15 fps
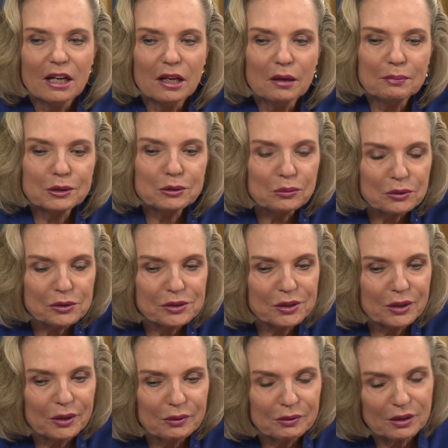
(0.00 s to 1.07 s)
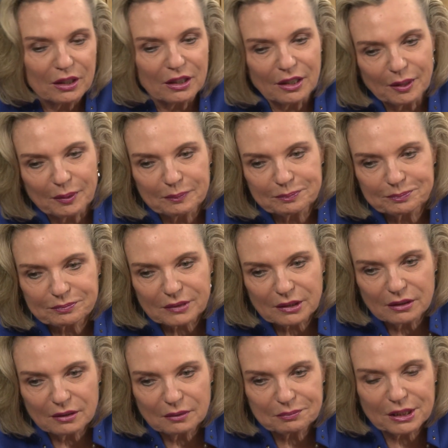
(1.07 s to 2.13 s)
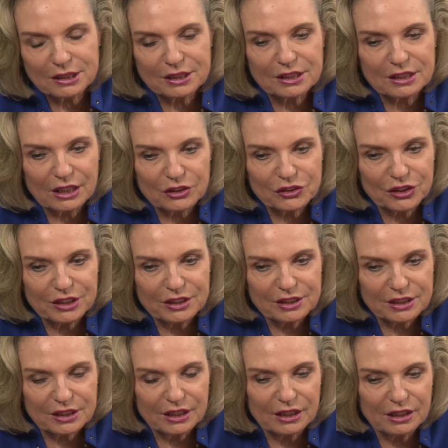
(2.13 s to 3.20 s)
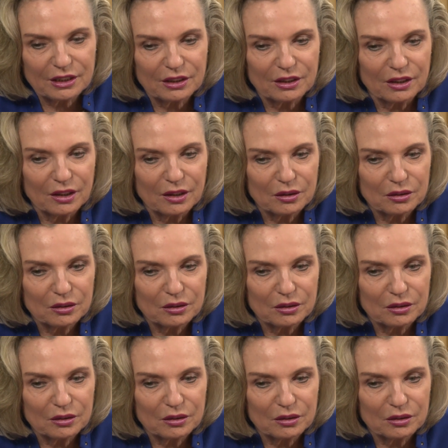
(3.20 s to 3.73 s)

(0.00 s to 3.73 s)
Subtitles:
But also Prezes Kaczyński,